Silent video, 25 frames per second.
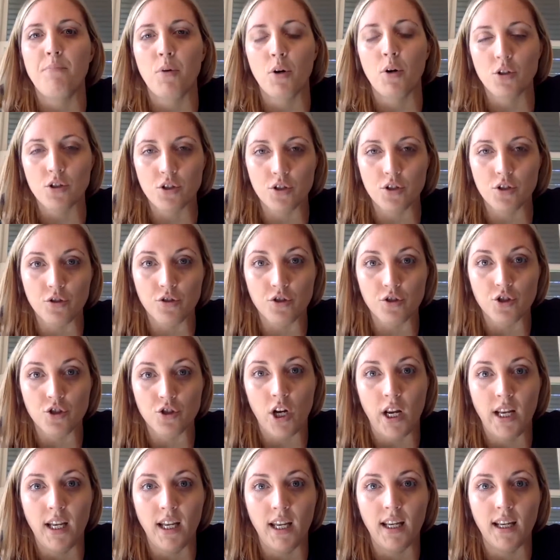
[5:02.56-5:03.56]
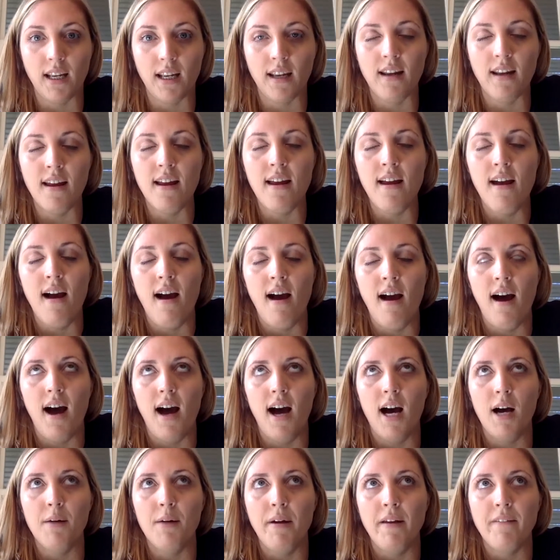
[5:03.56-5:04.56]
personal training
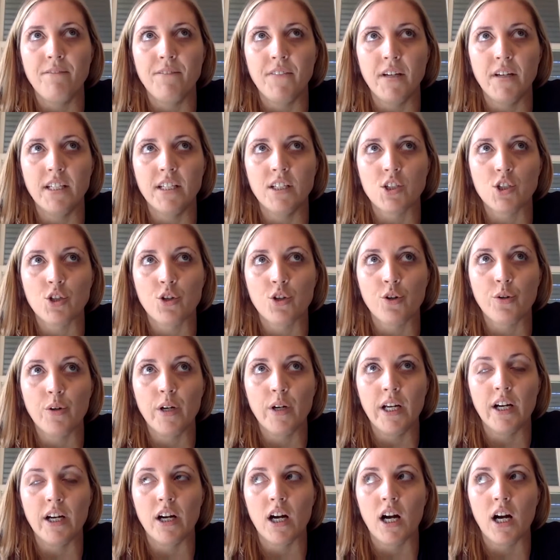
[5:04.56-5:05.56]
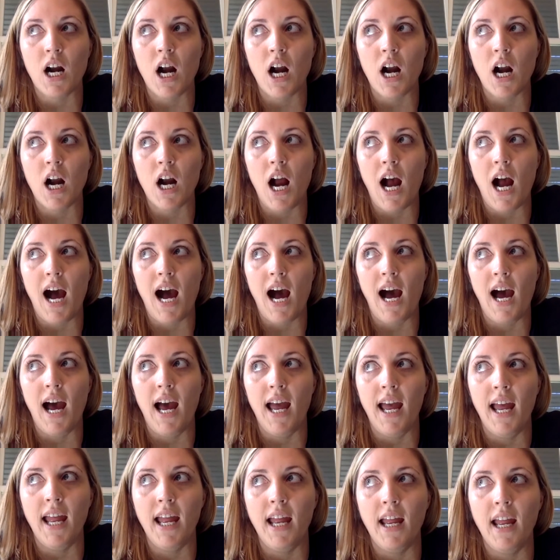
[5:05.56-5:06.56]
and fitness career,
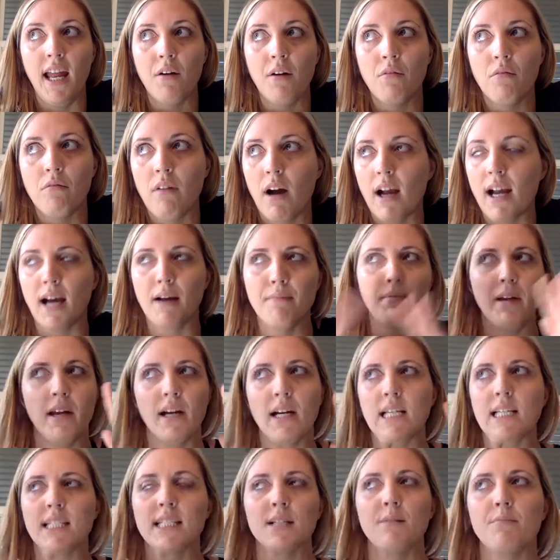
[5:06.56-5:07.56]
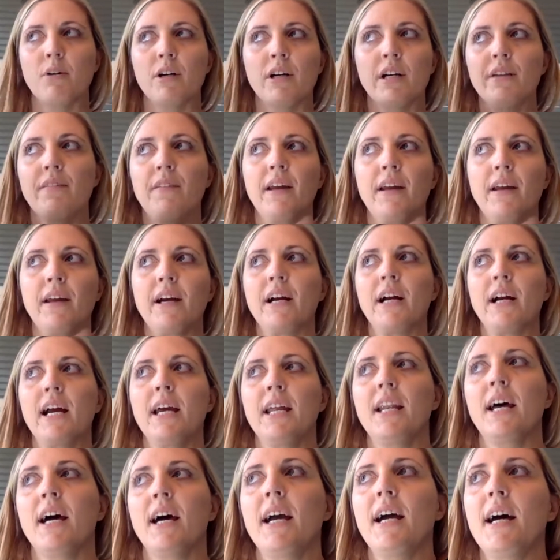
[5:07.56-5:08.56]
I got married somewhere in there,
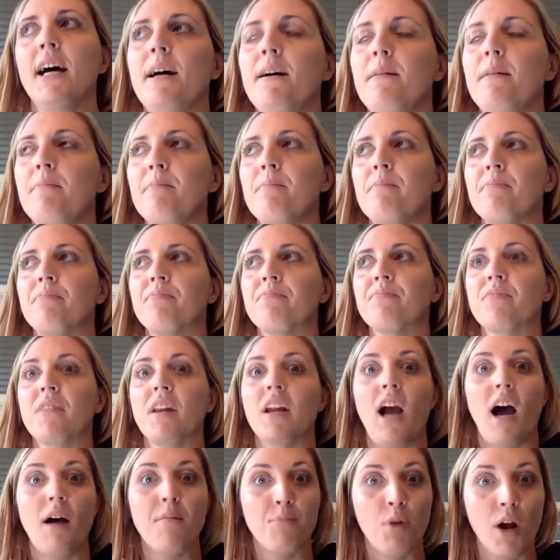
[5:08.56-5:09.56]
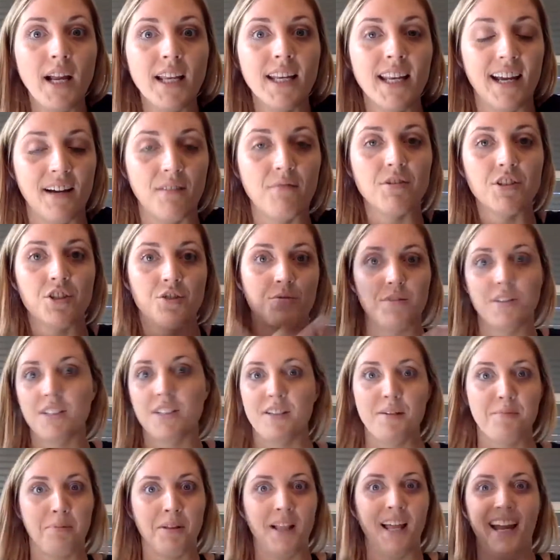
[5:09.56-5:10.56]
and I got pregnant, which was
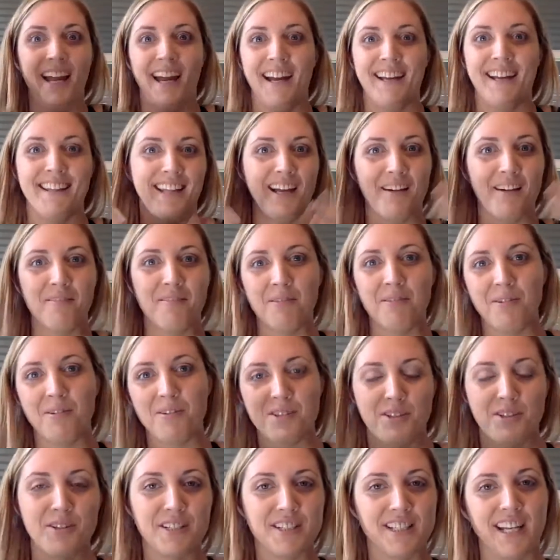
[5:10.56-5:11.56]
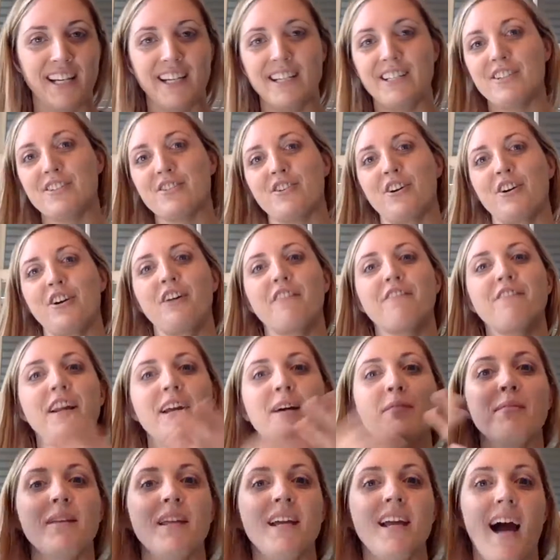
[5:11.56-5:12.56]
the plan. Like, we were so excited to start our
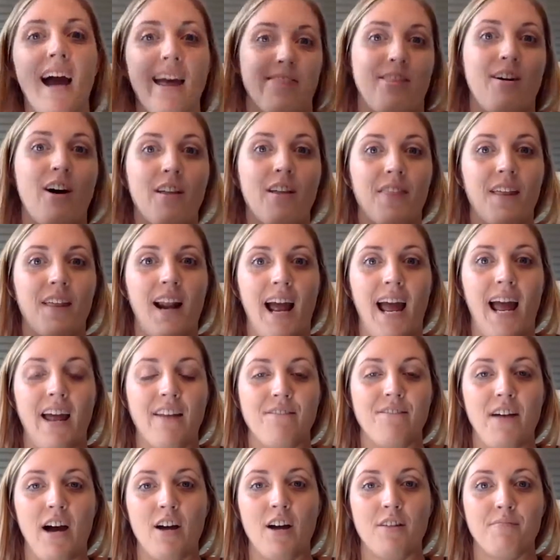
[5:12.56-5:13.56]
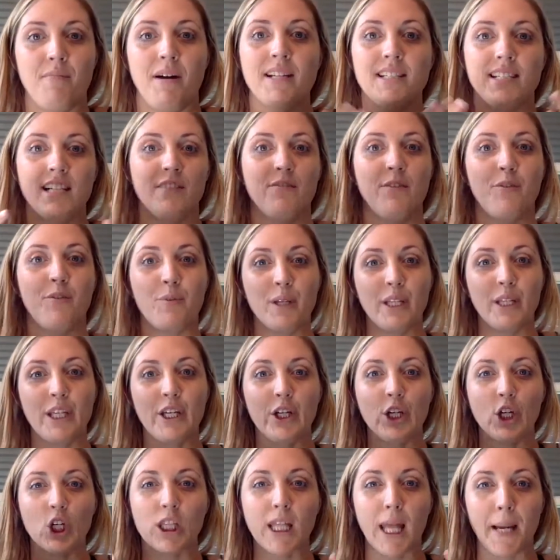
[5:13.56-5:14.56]
family. I thought that I had found myself a really
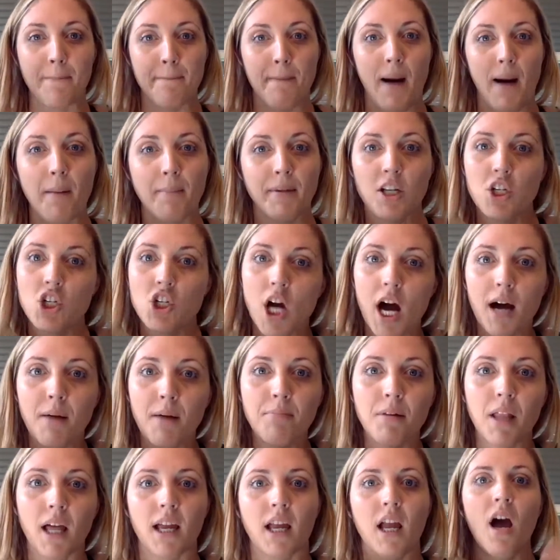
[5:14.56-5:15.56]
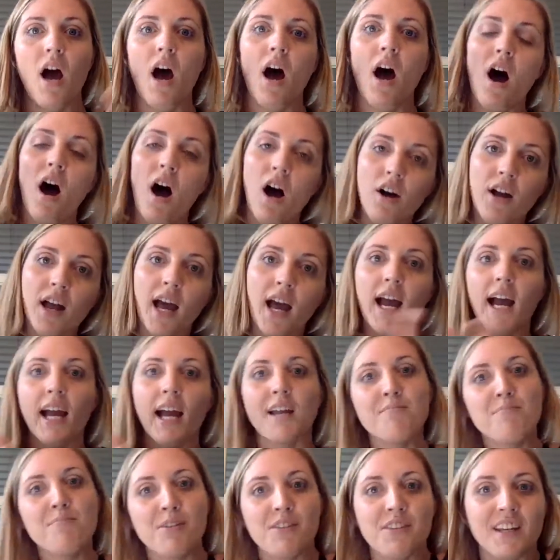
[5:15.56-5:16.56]
good like mommy job. Like, okay, I
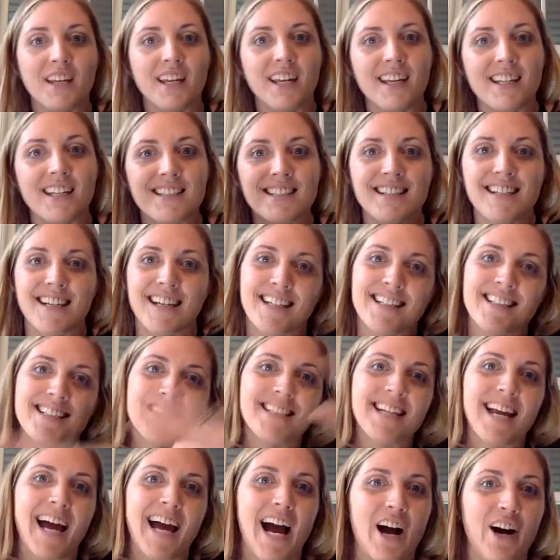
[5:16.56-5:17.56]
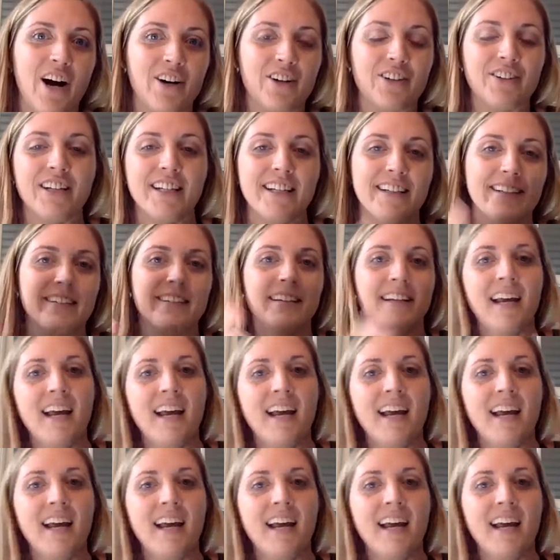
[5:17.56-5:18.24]
can put the kids in Kids Town and